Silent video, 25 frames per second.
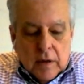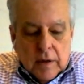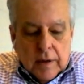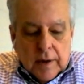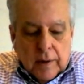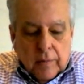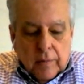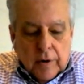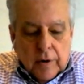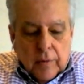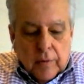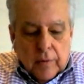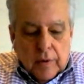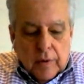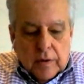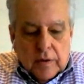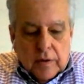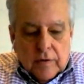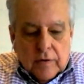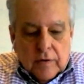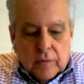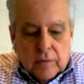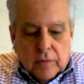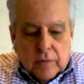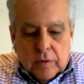I want to read
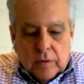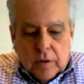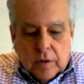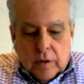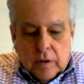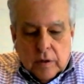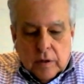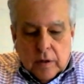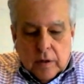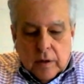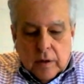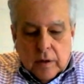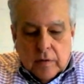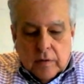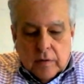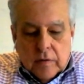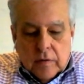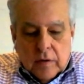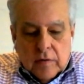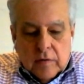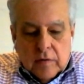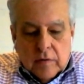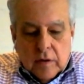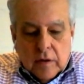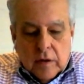this one to you.
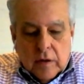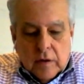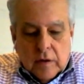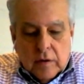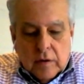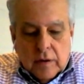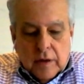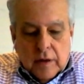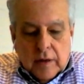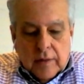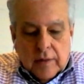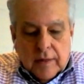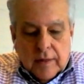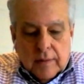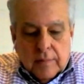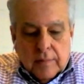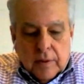It's a little lengthy,